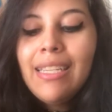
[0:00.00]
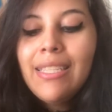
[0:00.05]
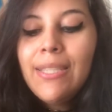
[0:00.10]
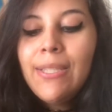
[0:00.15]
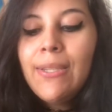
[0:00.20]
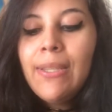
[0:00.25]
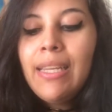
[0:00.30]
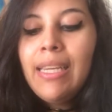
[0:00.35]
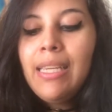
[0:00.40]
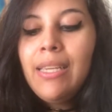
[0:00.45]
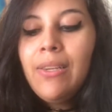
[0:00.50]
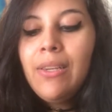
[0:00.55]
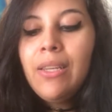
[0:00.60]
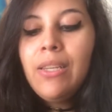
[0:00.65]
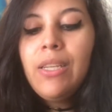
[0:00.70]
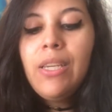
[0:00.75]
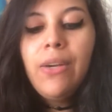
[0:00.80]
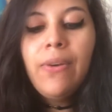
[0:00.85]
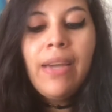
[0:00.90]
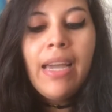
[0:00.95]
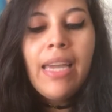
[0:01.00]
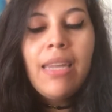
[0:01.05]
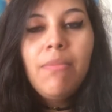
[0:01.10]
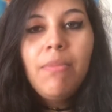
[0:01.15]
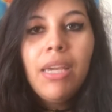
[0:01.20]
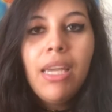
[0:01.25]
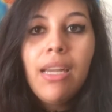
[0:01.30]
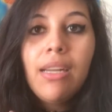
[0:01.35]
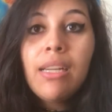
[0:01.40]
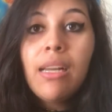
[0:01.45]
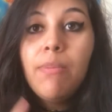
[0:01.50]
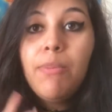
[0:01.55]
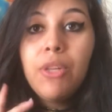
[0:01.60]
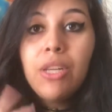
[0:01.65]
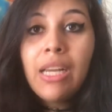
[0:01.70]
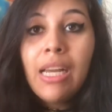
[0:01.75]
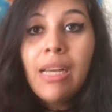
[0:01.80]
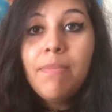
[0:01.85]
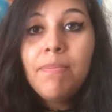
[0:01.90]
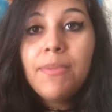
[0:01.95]
so that you can go ahead and make a couple
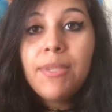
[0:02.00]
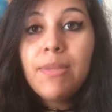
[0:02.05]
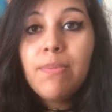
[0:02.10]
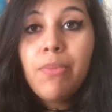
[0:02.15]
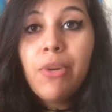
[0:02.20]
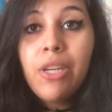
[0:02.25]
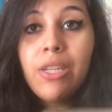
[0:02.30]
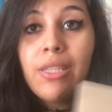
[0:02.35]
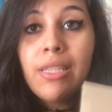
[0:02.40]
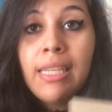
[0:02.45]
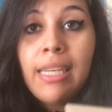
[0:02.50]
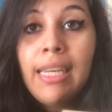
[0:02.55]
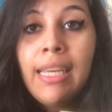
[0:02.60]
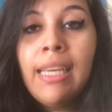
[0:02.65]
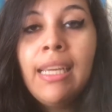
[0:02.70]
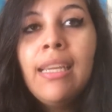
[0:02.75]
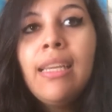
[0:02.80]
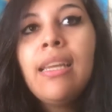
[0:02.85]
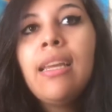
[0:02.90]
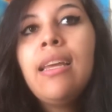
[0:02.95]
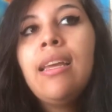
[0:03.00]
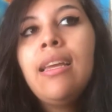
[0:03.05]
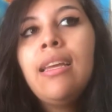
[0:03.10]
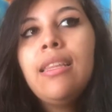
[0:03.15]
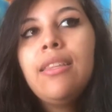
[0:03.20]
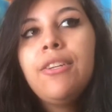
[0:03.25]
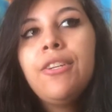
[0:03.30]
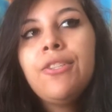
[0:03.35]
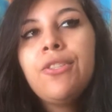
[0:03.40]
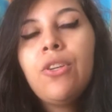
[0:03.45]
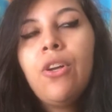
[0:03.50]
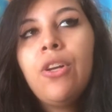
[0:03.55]
cups per tea. There's